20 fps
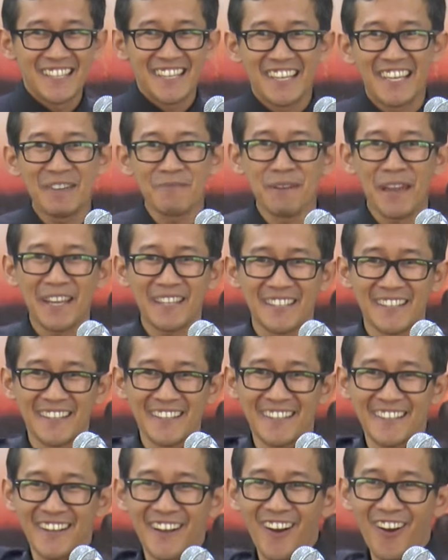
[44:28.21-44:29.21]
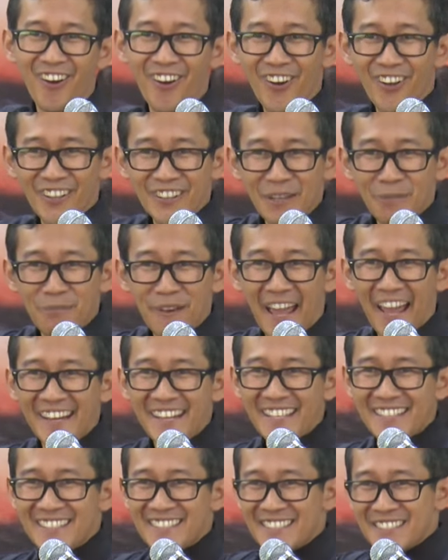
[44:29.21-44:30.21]
He made all the
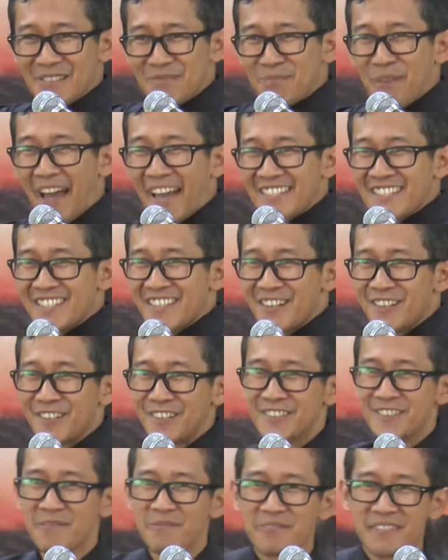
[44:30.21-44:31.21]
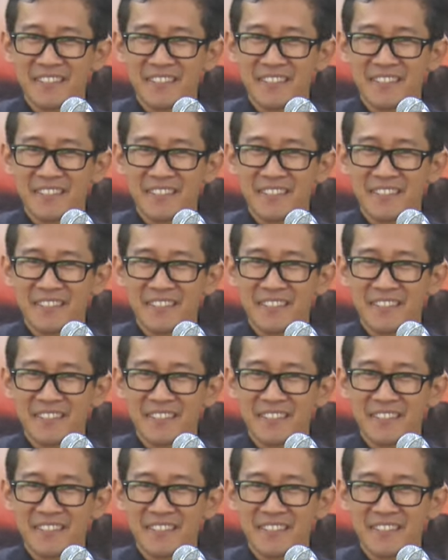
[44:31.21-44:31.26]
planets pass through.